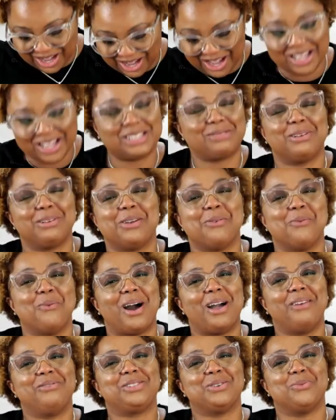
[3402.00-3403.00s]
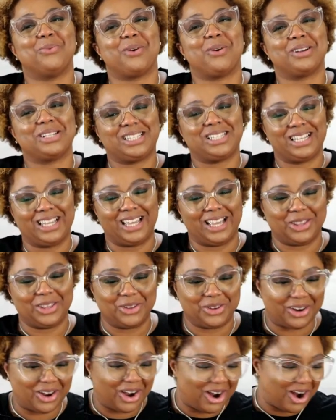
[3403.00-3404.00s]
A husband and wife to work
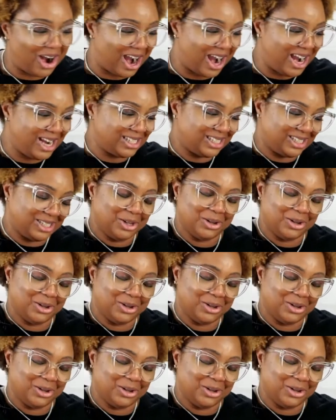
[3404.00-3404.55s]
together. All right.